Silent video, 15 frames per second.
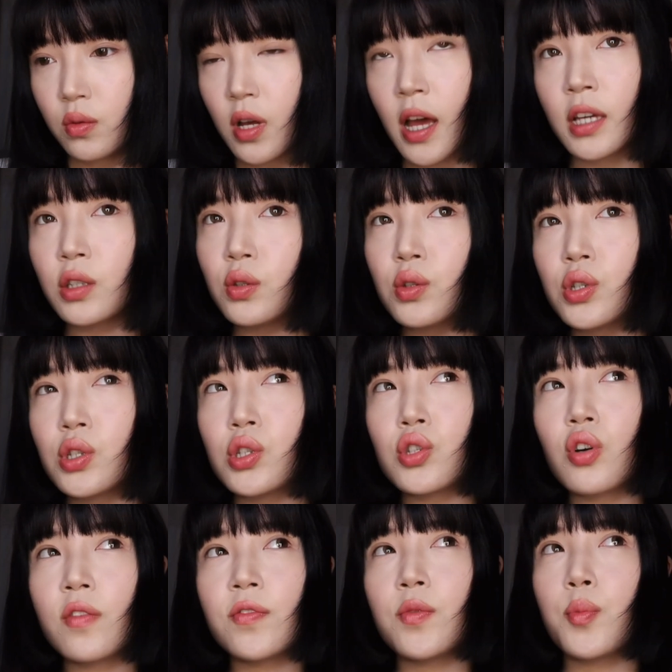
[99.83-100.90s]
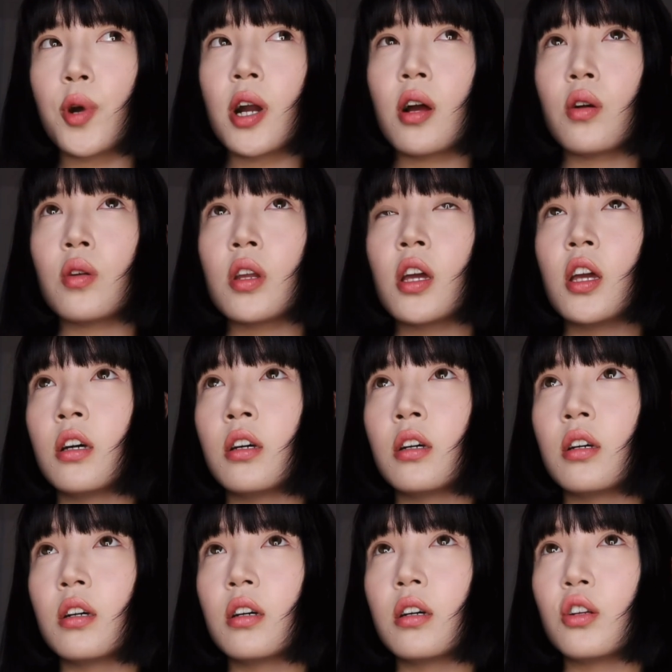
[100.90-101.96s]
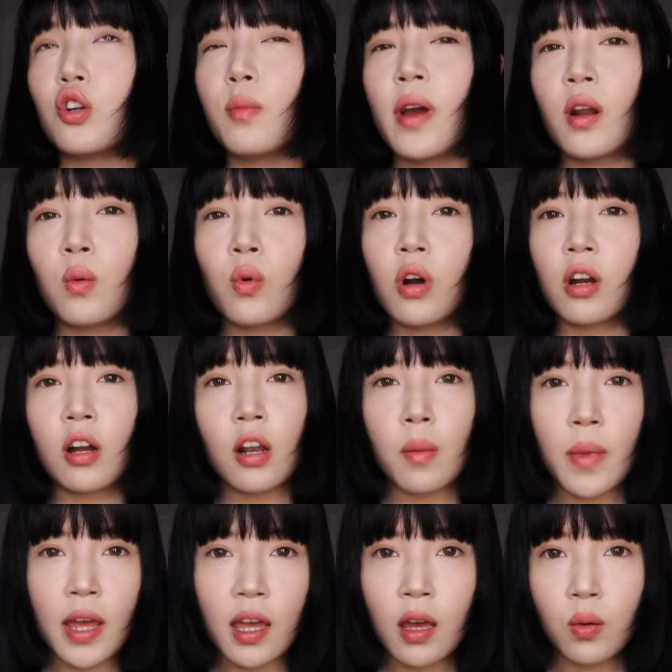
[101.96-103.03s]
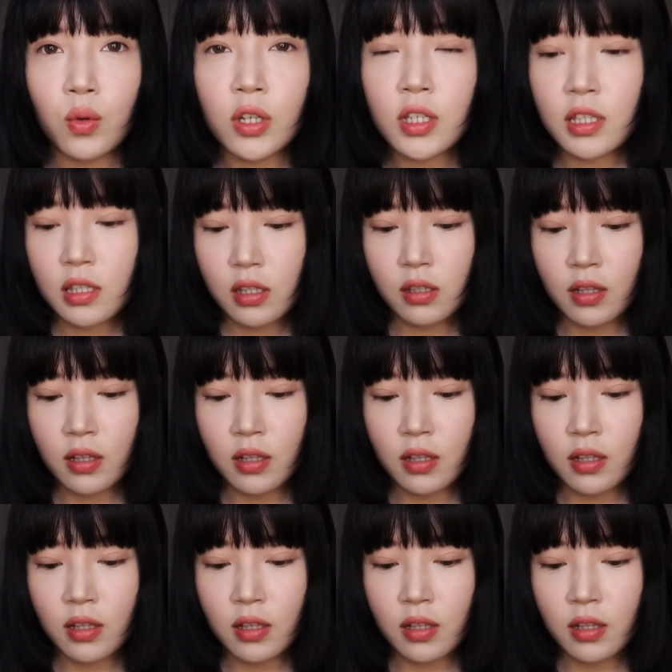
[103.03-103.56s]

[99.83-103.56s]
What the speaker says: I used soft brown no matter what color my hair was,